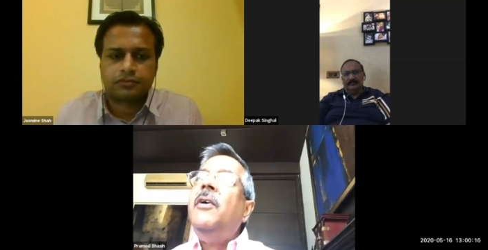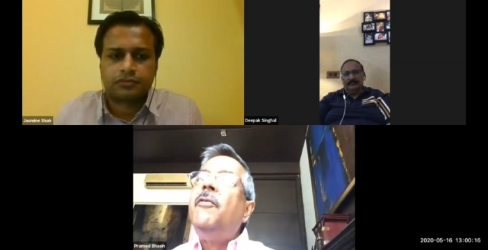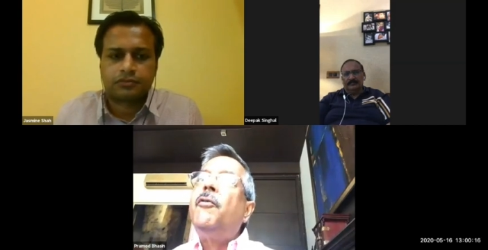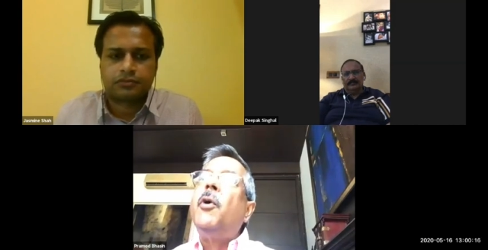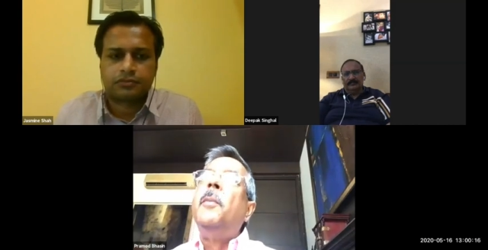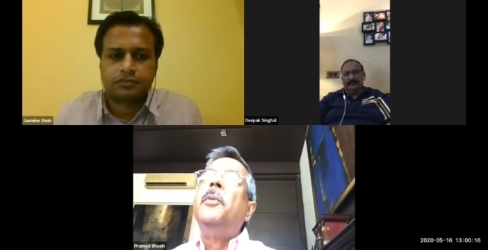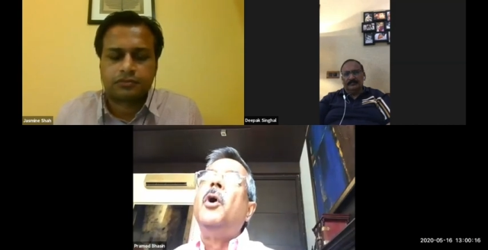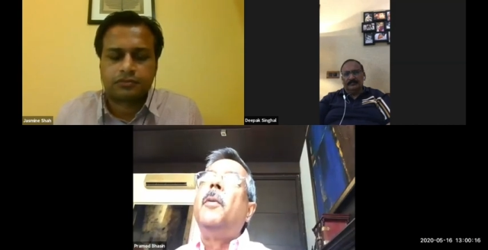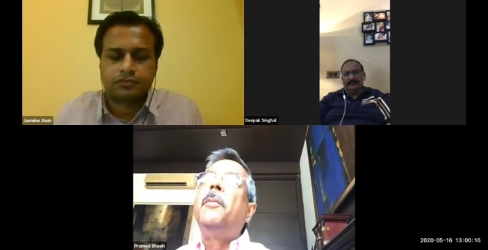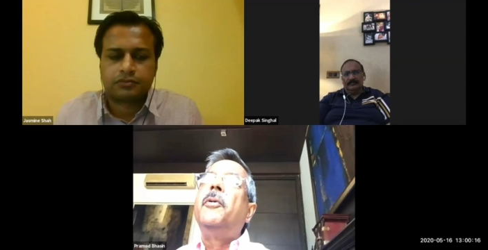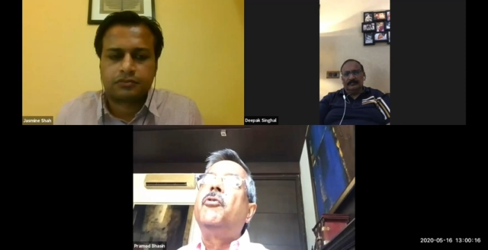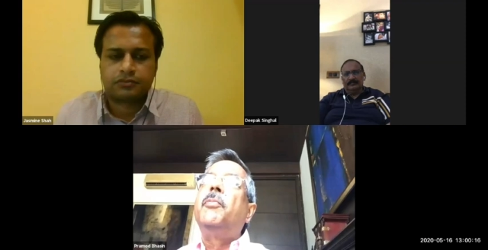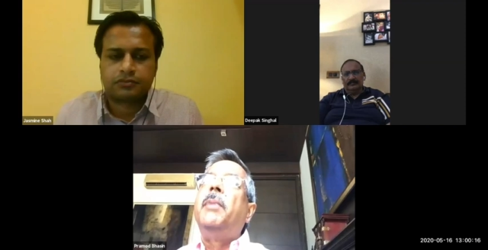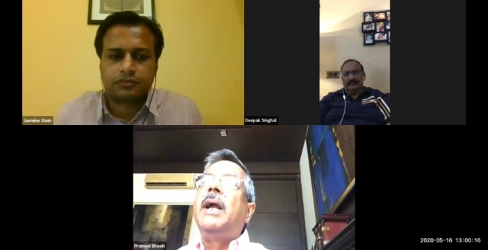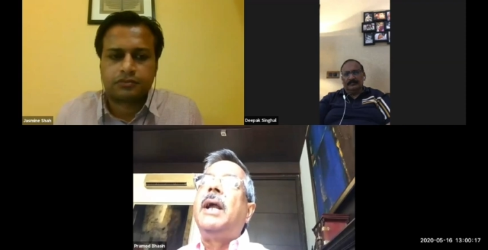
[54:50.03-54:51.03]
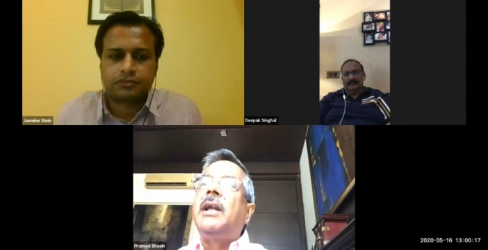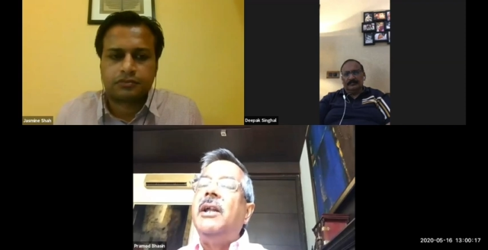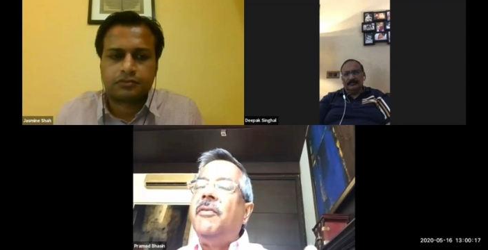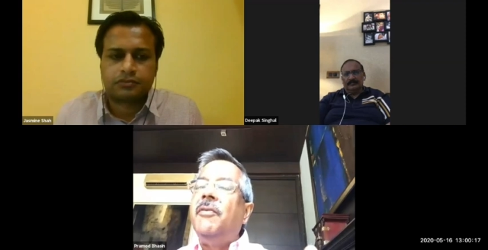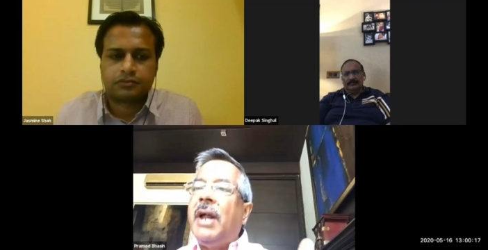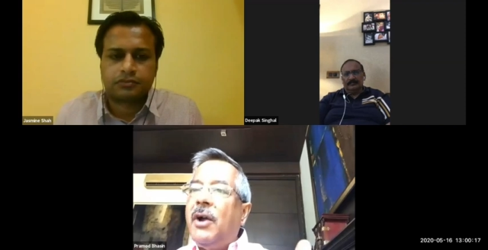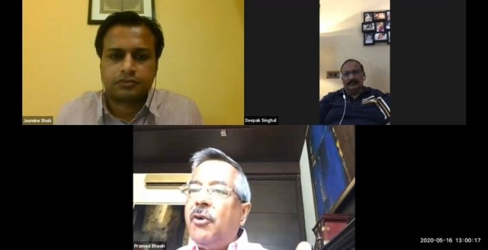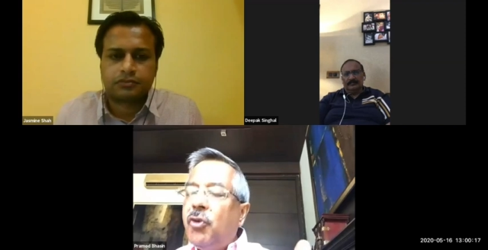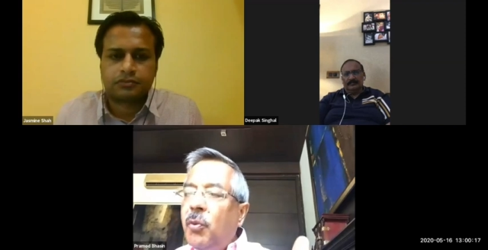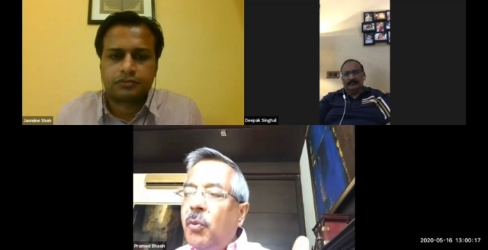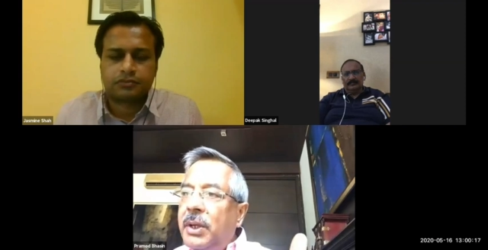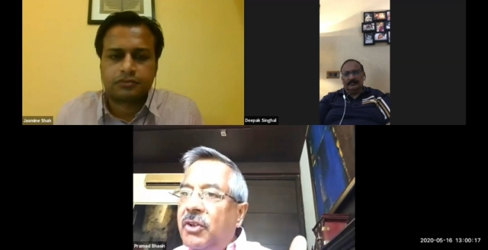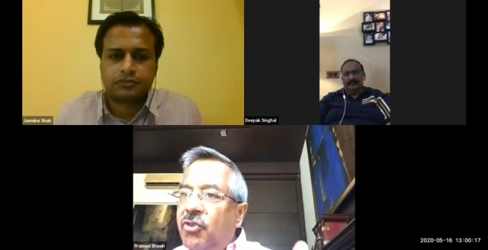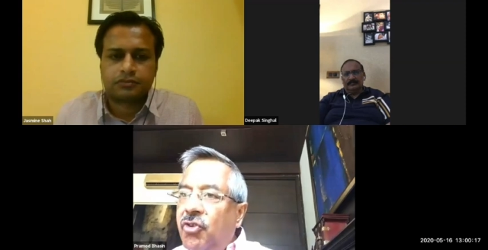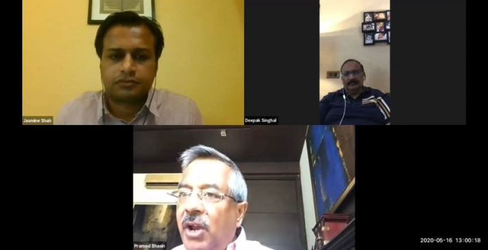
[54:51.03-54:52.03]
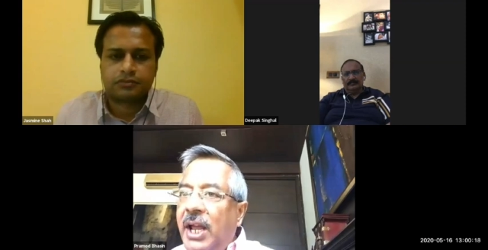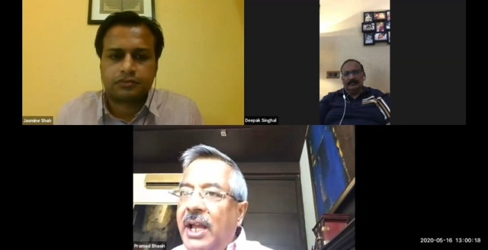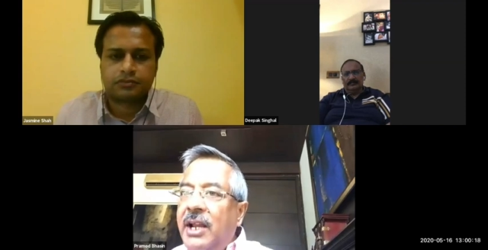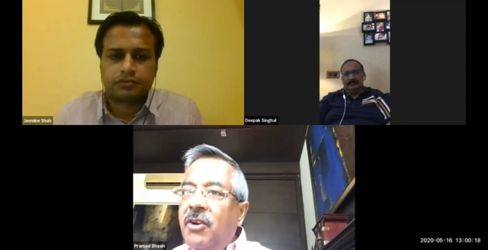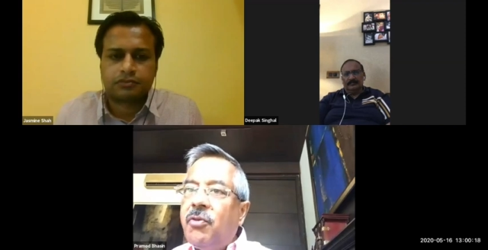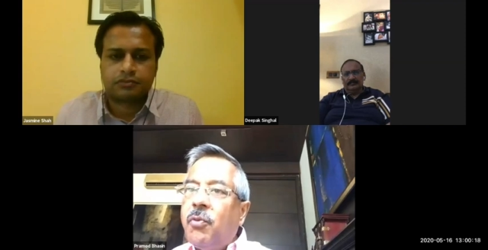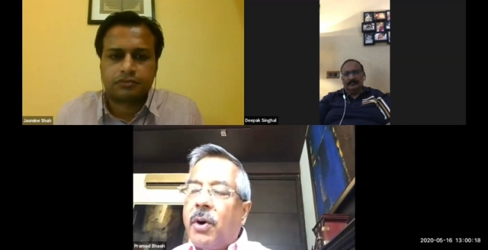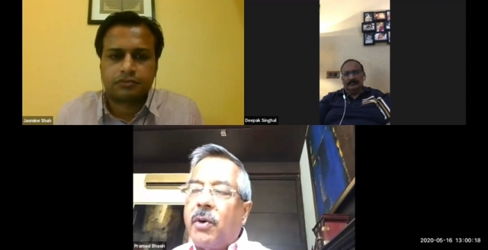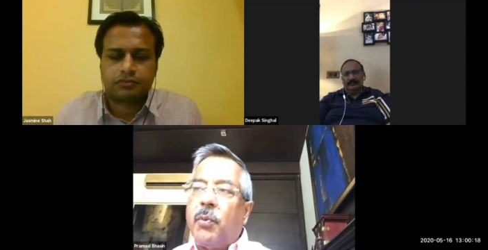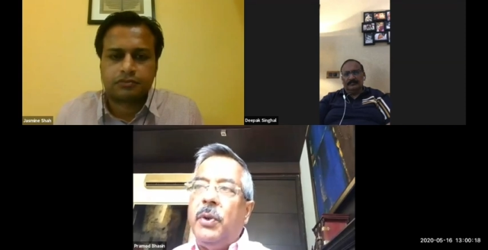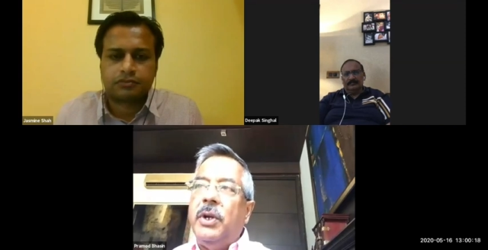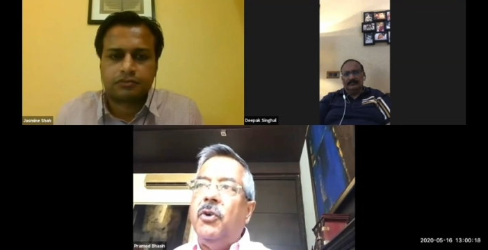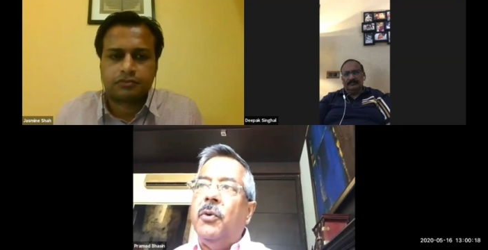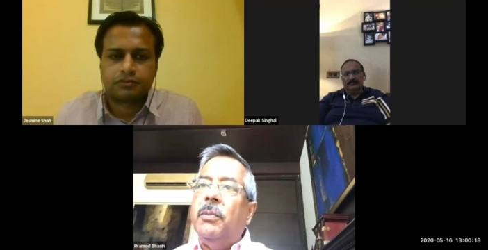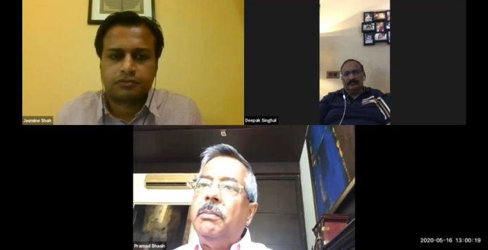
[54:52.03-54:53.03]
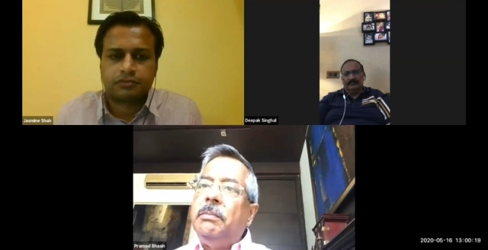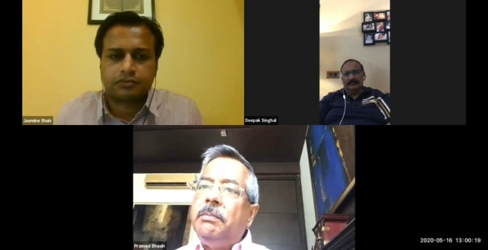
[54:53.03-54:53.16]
Speaker 1: from your perspective? How should we change what we do?